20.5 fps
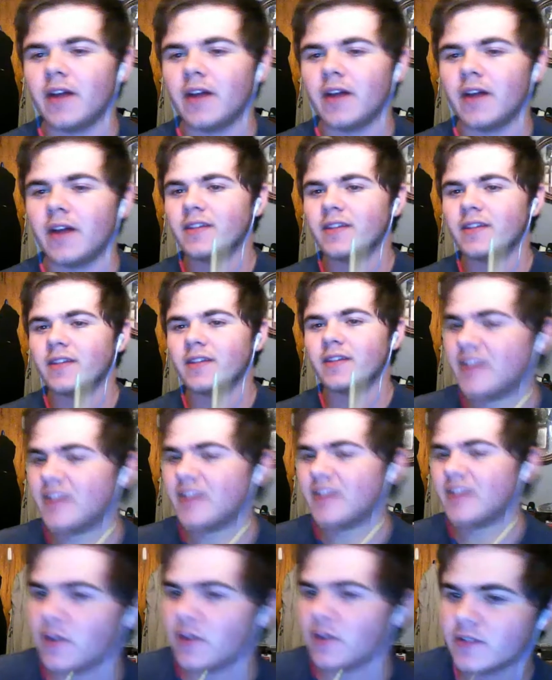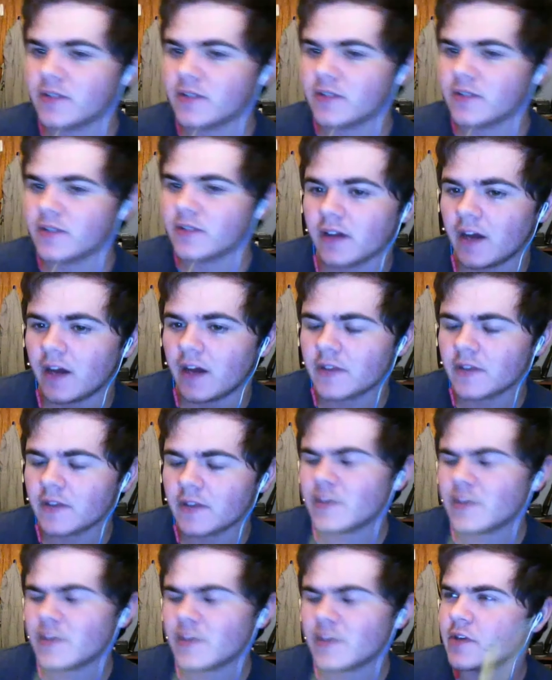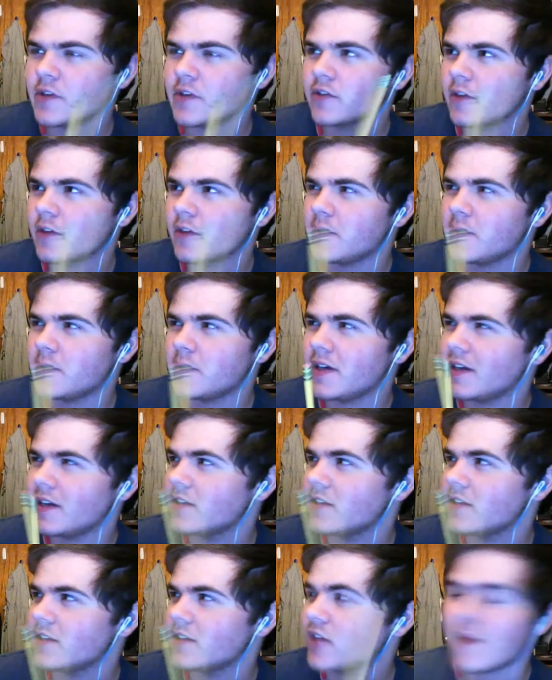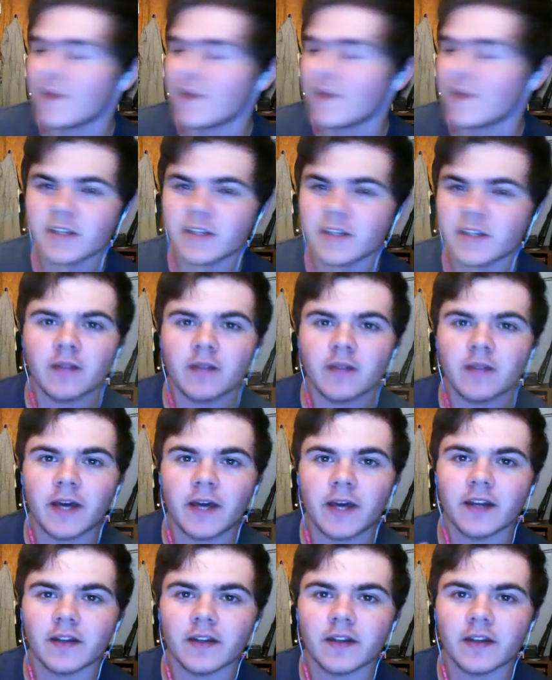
This week's episode is gonna be Jamie's gonna come back in it.